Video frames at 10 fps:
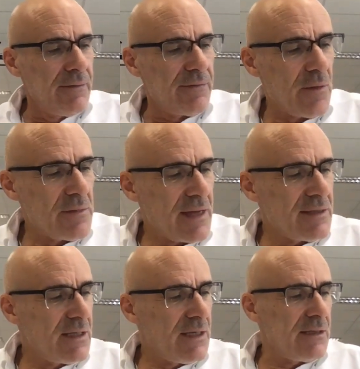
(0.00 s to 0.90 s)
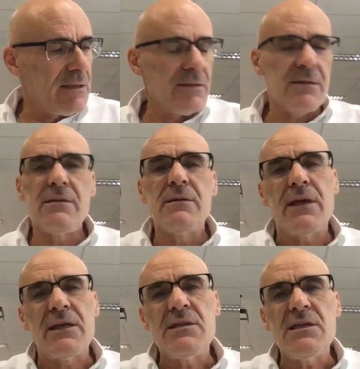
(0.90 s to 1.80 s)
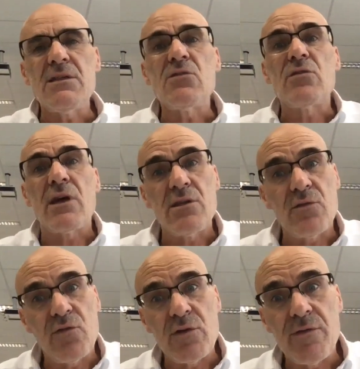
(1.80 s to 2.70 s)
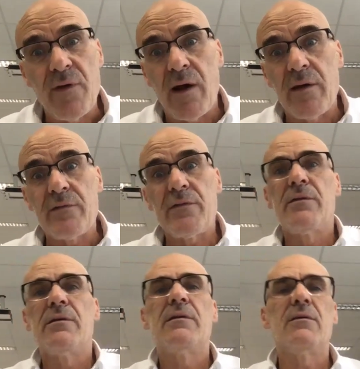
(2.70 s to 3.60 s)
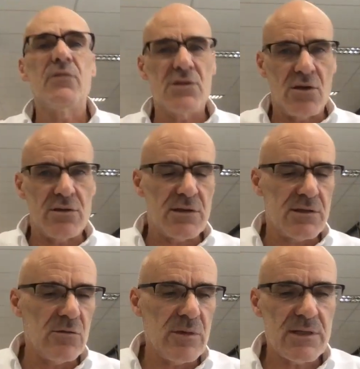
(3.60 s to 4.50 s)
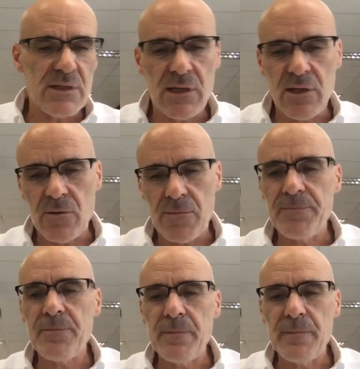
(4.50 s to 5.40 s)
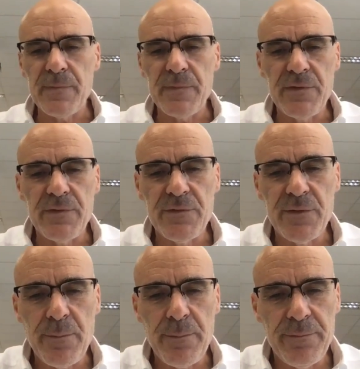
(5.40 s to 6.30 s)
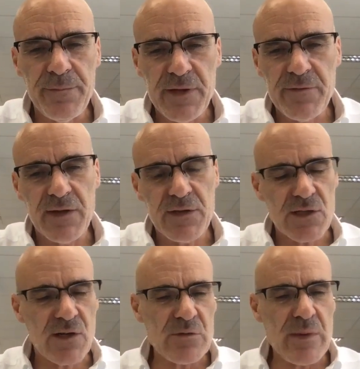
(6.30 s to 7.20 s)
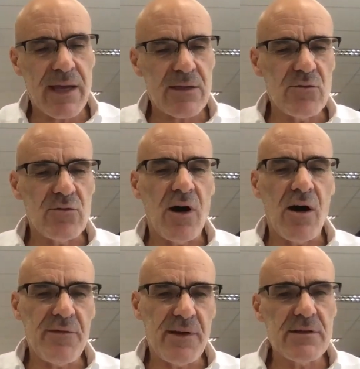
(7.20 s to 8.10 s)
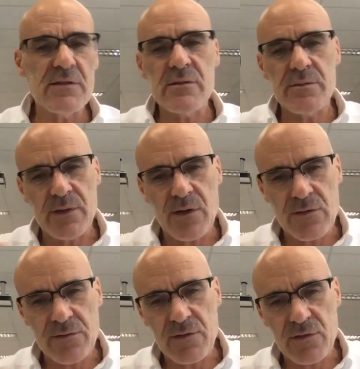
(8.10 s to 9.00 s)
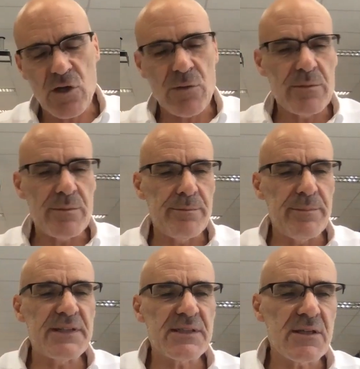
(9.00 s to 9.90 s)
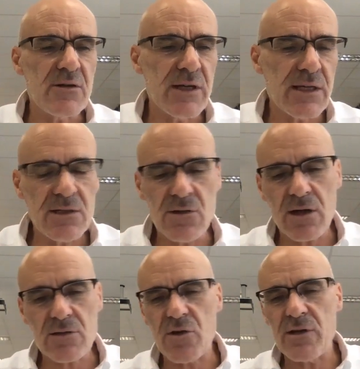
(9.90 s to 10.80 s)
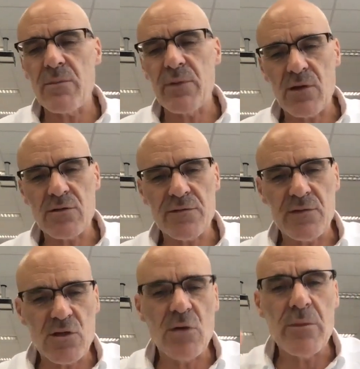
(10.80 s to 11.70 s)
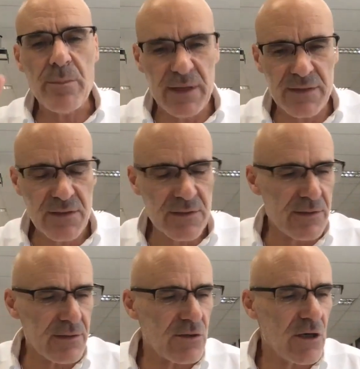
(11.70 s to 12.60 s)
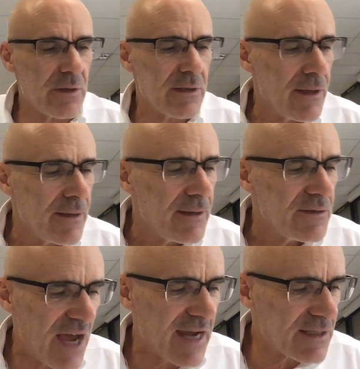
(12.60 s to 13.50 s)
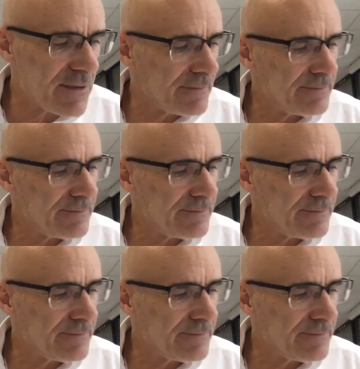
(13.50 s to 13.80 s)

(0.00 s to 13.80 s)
From 1919 to 1945, we saw this 2 minutes ago, the advantage goes back to offense because of the German Blitzkrieg doctrine and because of the German panzers, the German tanks,